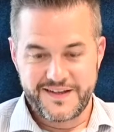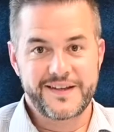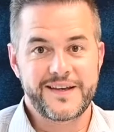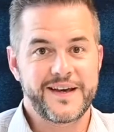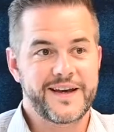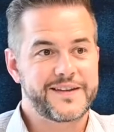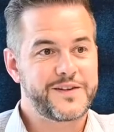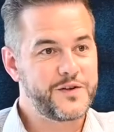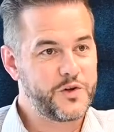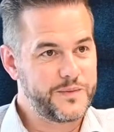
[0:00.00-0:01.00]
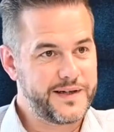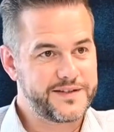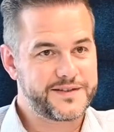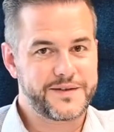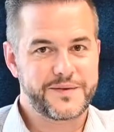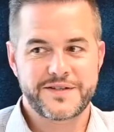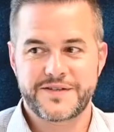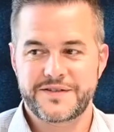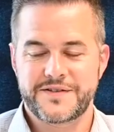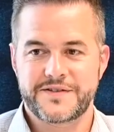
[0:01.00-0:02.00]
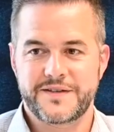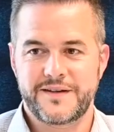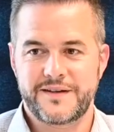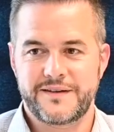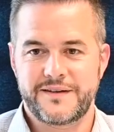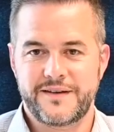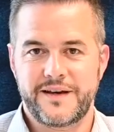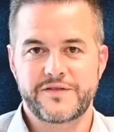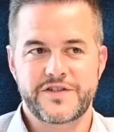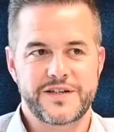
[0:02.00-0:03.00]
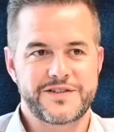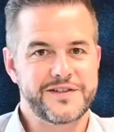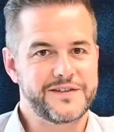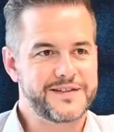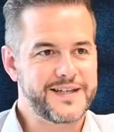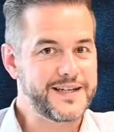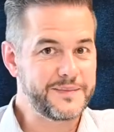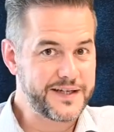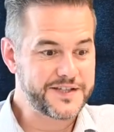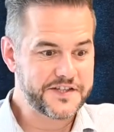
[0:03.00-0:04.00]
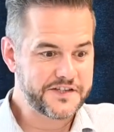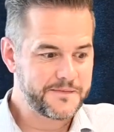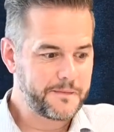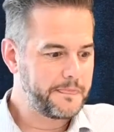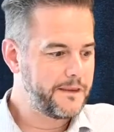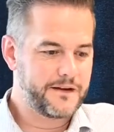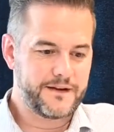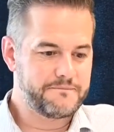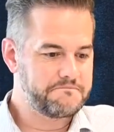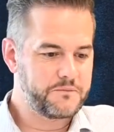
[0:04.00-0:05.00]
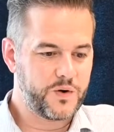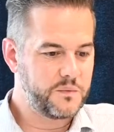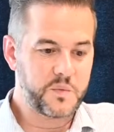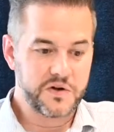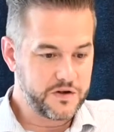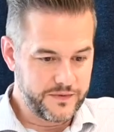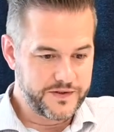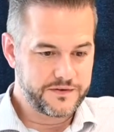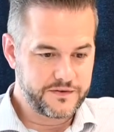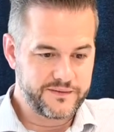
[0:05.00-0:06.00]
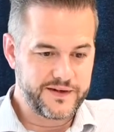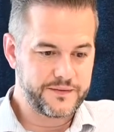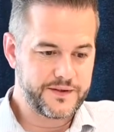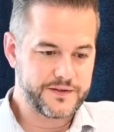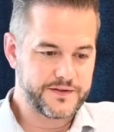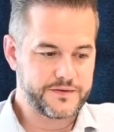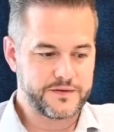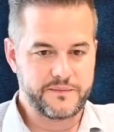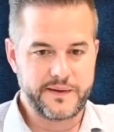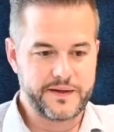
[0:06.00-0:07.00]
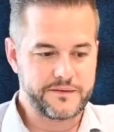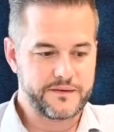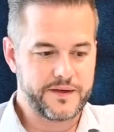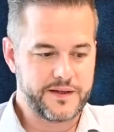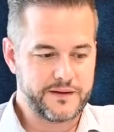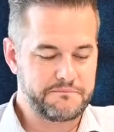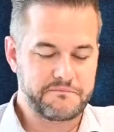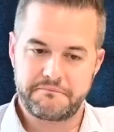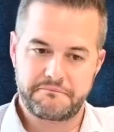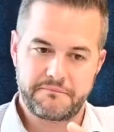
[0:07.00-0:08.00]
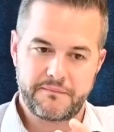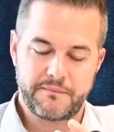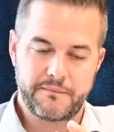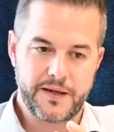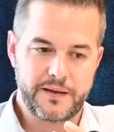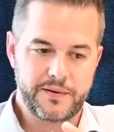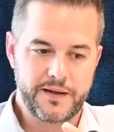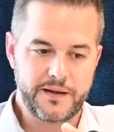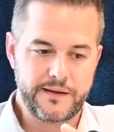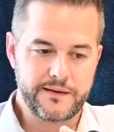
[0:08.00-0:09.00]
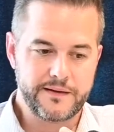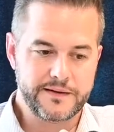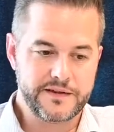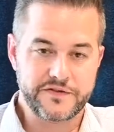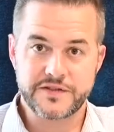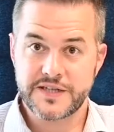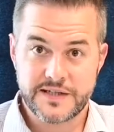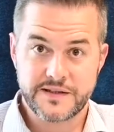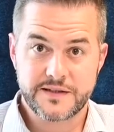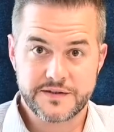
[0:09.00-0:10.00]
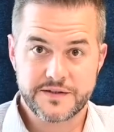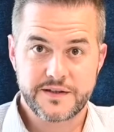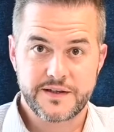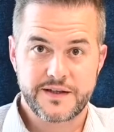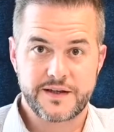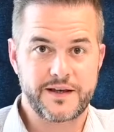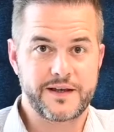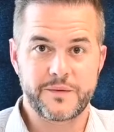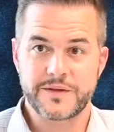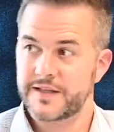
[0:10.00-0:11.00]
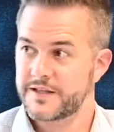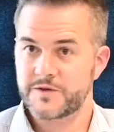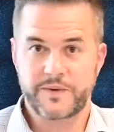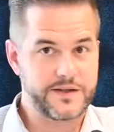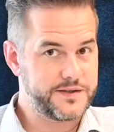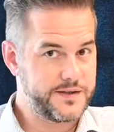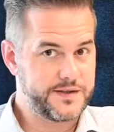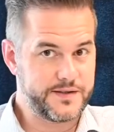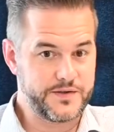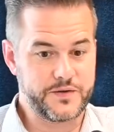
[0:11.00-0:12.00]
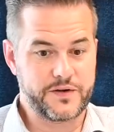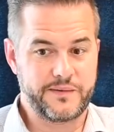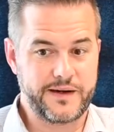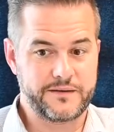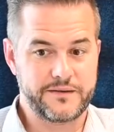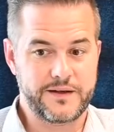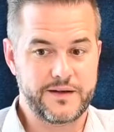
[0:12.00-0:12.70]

Yeah, the new normality, which is ever-changing on a daily basis. What can we talk about? We can talk about maybe different settings within the spaces and talk about